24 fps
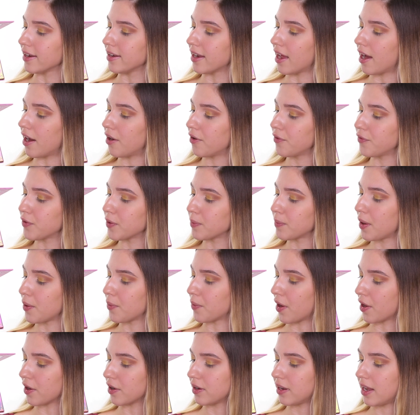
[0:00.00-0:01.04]
now for my
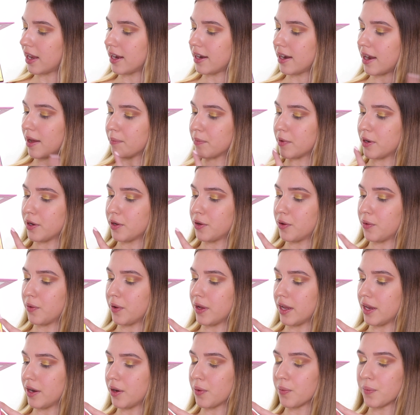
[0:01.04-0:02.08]
waterline, I'm going to go
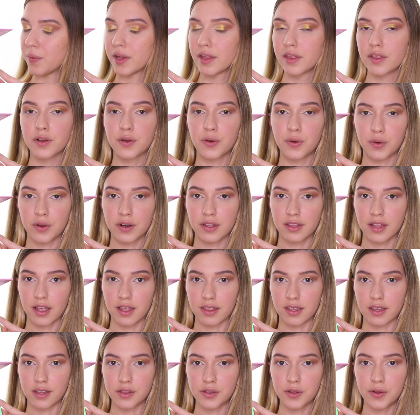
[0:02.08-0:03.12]
in with
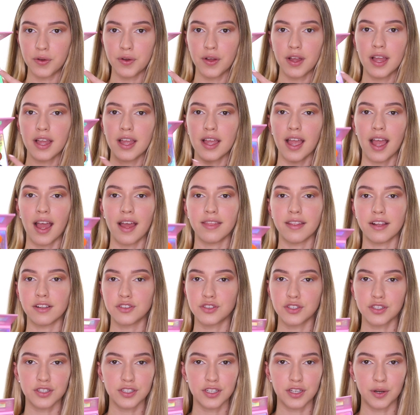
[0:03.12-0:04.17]
Cortadito, and that's
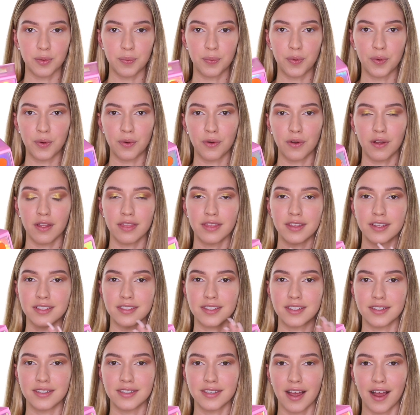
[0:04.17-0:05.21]
just going to pull this
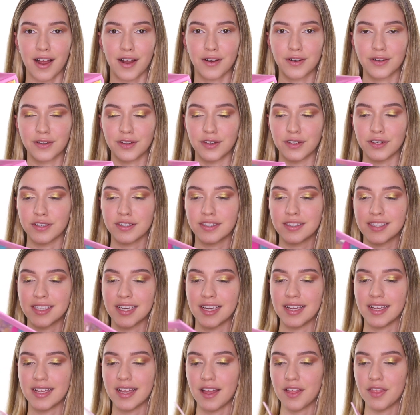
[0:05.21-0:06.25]
entire look
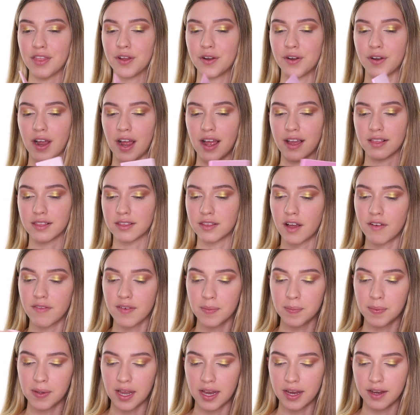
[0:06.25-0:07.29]
together. I love
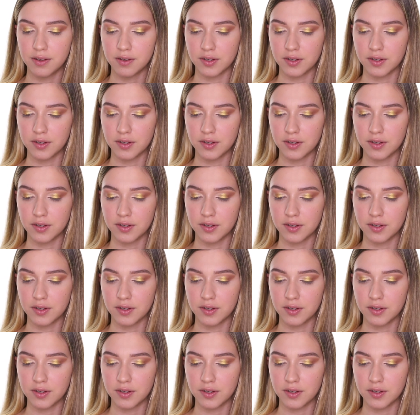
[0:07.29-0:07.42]
applying